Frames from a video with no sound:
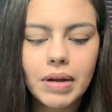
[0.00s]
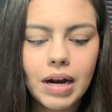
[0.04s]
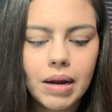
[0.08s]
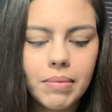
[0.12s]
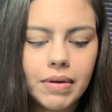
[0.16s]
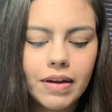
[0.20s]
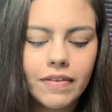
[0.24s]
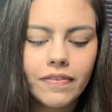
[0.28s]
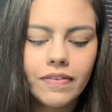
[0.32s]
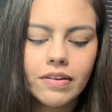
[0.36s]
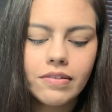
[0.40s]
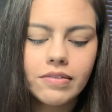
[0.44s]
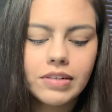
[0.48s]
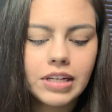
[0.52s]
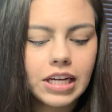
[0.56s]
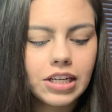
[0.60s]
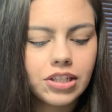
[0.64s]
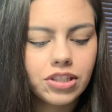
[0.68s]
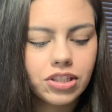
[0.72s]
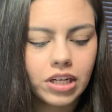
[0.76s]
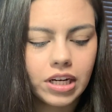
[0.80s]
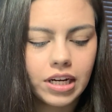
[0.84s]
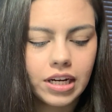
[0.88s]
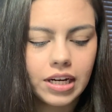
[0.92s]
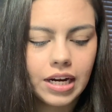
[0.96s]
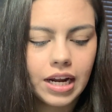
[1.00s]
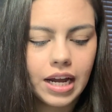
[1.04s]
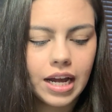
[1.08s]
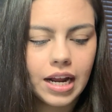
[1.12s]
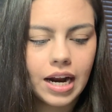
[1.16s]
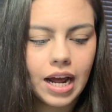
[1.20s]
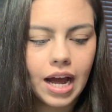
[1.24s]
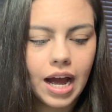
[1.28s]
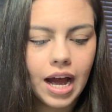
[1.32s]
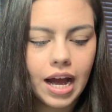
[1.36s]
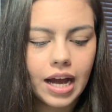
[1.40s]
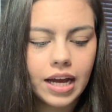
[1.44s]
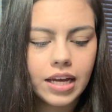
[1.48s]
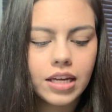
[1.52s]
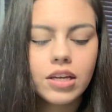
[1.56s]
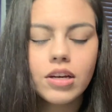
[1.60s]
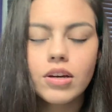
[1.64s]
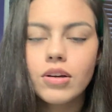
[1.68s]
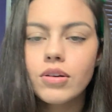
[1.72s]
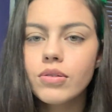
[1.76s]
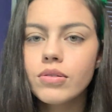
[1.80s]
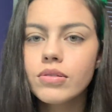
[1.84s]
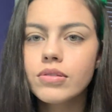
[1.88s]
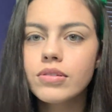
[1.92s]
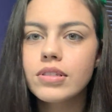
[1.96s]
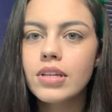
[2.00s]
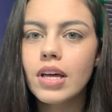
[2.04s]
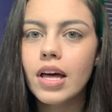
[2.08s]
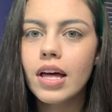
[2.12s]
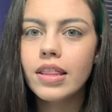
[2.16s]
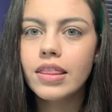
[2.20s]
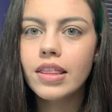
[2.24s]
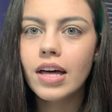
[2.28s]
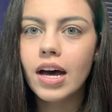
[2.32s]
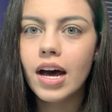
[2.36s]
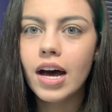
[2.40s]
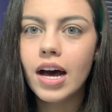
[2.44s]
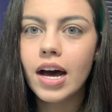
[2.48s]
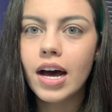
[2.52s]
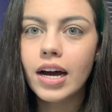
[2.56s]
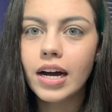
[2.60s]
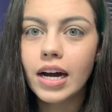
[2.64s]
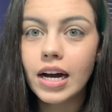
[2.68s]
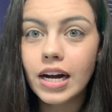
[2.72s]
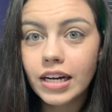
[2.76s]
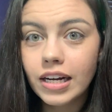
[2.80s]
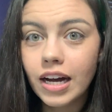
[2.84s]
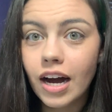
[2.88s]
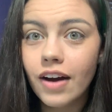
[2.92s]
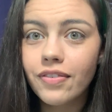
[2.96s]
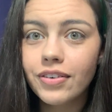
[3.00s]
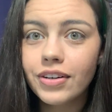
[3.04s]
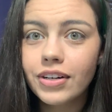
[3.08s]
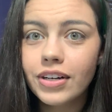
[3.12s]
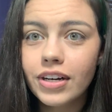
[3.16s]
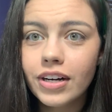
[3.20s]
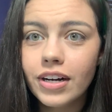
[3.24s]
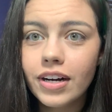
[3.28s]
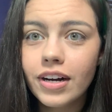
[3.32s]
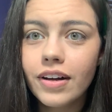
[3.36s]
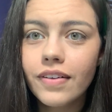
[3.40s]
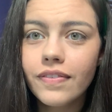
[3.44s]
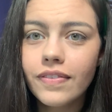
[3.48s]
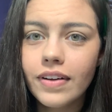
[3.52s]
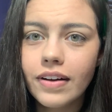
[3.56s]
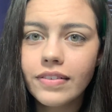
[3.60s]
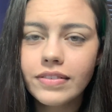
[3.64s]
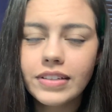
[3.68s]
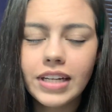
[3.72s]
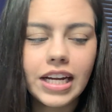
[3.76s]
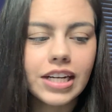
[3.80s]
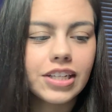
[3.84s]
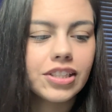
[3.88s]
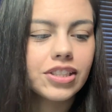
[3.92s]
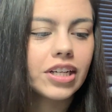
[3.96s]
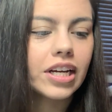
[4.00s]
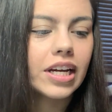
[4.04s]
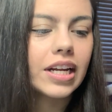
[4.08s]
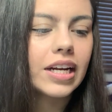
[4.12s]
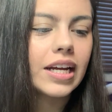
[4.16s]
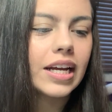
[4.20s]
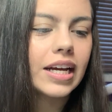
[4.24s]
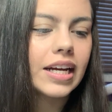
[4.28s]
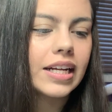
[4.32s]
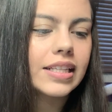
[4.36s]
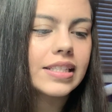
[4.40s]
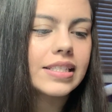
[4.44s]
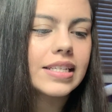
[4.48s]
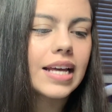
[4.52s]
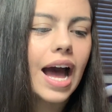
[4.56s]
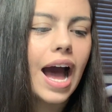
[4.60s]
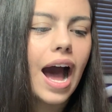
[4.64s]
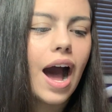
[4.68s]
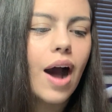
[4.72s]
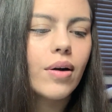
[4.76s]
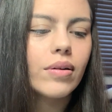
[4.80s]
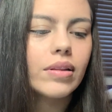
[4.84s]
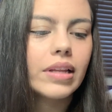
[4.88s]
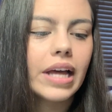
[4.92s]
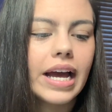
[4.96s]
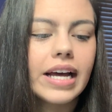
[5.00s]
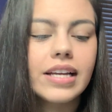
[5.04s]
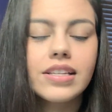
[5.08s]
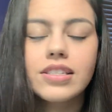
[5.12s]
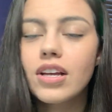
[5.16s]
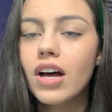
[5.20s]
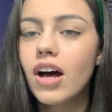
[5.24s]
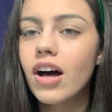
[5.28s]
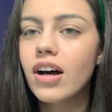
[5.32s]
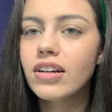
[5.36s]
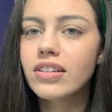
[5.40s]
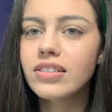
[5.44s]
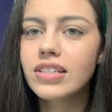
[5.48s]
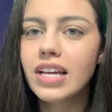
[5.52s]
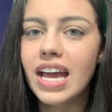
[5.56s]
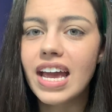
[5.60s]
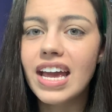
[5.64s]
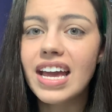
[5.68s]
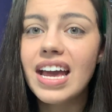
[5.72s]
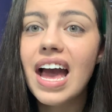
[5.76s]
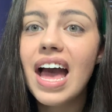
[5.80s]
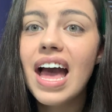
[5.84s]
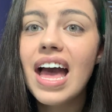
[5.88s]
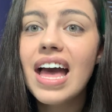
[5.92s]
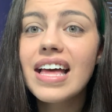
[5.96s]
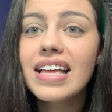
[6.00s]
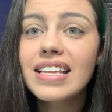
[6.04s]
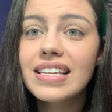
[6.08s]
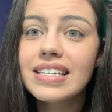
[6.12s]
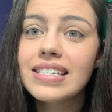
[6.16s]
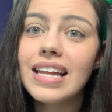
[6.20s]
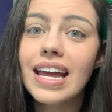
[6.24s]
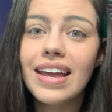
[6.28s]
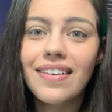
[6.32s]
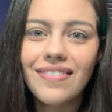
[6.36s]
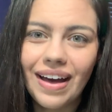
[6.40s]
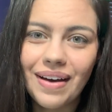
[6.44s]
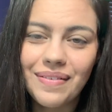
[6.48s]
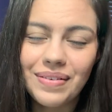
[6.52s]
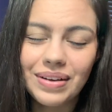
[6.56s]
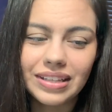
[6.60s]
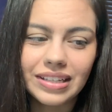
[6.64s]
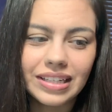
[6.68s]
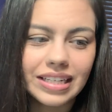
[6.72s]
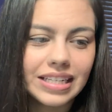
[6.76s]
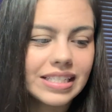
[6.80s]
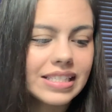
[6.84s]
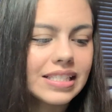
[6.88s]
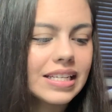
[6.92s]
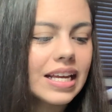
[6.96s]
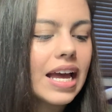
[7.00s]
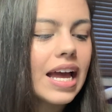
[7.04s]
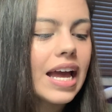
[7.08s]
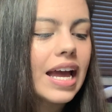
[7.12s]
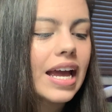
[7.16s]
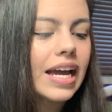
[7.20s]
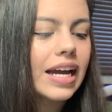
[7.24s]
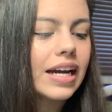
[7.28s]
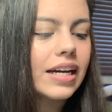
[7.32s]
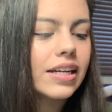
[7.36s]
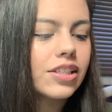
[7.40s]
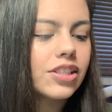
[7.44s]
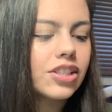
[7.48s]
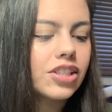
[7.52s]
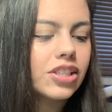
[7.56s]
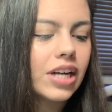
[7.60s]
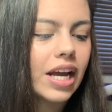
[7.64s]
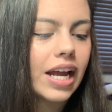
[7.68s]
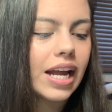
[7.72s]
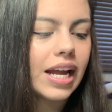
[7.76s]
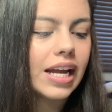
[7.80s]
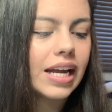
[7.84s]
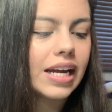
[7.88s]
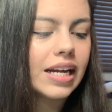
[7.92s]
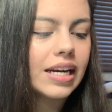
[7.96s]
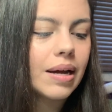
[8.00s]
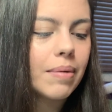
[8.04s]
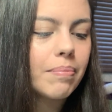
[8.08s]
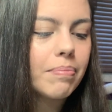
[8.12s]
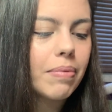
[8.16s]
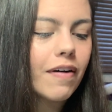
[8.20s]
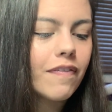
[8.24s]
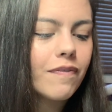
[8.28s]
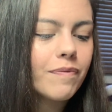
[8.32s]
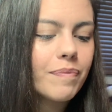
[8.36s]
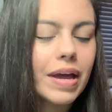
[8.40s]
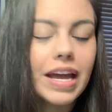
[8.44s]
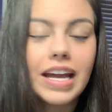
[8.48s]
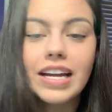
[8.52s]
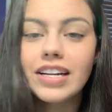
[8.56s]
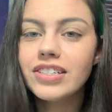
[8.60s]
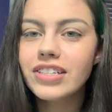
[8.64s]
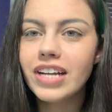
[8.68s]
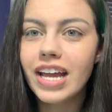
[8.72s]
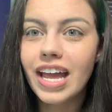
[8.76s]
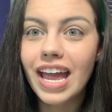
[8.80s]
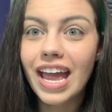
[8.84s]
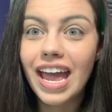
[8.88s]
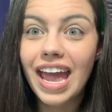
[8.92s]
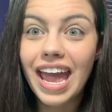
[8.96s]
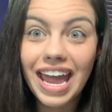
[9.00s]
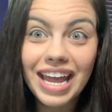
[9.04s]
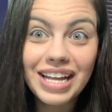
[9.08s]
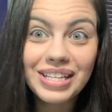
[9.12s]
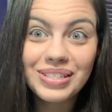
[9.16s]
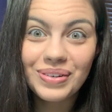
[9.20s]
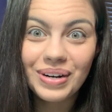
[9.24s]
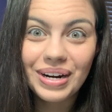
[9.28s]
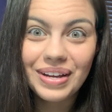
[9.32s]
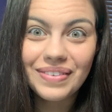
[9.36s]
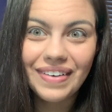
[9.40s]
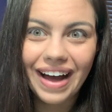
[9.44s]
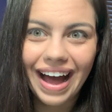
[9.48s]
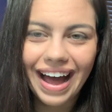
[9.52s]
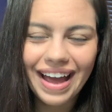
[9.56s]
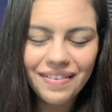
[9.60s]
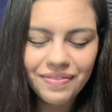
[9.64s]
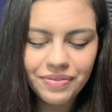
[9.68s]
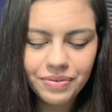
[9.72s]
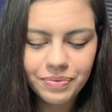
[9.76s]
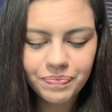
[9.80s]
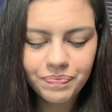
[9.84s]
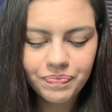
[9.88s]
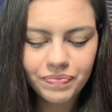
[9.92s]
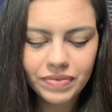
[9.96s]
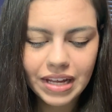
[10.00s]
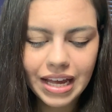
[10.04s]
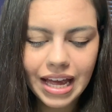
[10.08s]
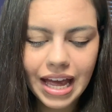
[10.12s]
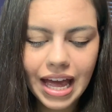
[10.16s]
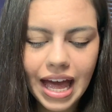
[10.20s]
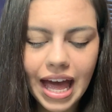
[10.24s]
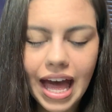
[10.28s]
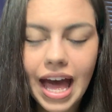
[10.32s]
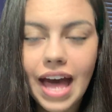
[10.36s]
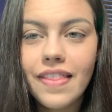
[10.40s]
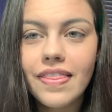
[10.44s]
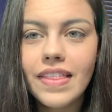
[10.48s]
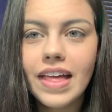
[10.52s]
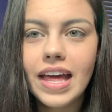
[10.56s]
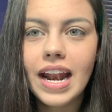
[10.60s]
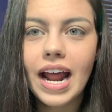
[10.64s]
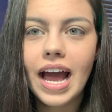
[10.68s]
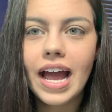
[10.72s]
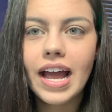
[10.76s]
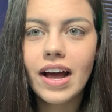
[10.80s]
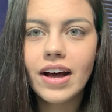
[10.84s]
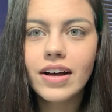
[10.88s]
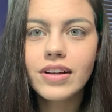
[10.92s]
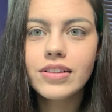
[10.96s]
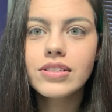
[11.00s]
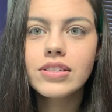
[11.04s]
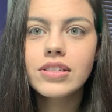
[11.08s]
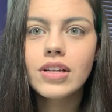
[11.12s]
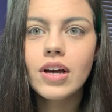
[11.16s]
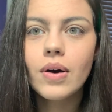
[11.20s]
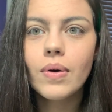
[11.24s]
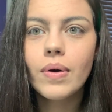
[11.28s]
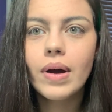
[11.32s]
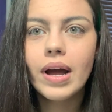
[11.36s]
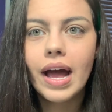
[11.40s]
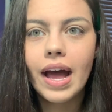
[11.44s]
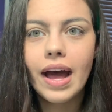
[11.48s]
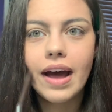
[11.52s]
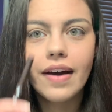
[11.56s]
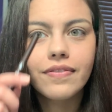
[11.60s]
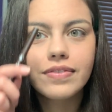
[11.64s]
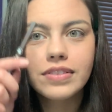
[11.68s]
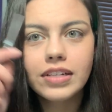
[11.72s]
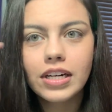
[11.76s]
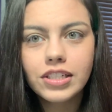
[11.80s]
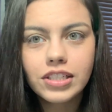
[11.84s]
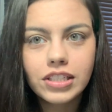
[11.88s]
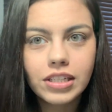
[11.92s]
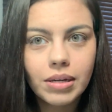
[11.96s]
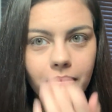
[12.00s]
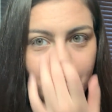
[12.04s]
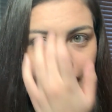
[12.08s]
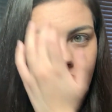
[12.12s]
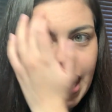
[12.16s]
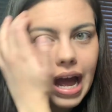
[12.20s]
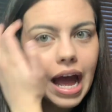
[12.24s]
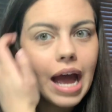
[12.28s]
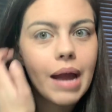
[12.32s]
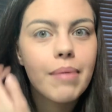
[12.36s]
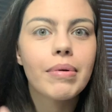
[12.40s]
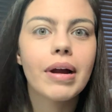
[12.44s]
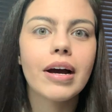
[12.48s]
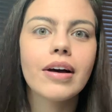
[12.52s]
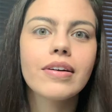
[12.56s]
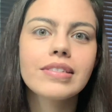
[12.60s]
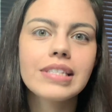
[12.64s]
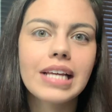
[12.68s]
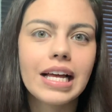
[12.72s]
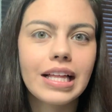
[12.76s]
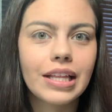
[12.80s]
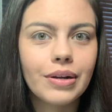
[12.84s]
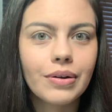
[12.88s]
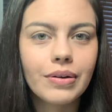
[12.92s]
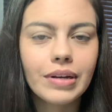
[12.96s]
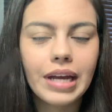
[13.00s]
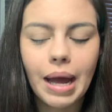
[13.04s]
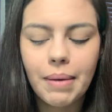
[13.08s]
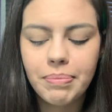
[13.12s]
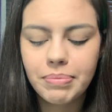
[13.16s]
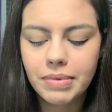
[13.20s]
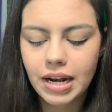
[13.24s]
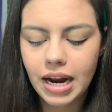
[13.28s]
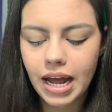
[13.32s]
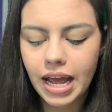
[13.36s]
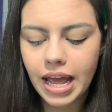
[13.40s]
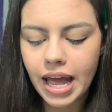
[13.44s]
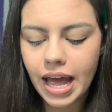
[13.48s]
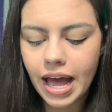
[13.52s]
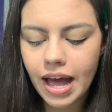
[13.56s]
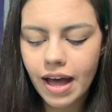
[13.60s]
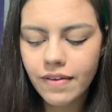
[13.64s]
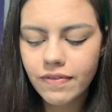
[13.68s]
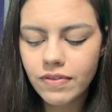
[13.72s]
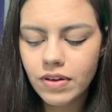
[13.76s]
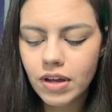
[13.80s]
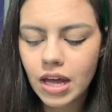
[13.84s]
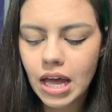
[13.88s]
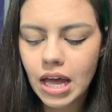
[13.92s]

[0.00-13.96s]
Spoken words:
on my foundation and I use the CoverGirl foundation. It's Outlast All Day Stay Fabulous in shade Buff Beige 825. And then I also have touched up my eyebrows, that little gap that I have,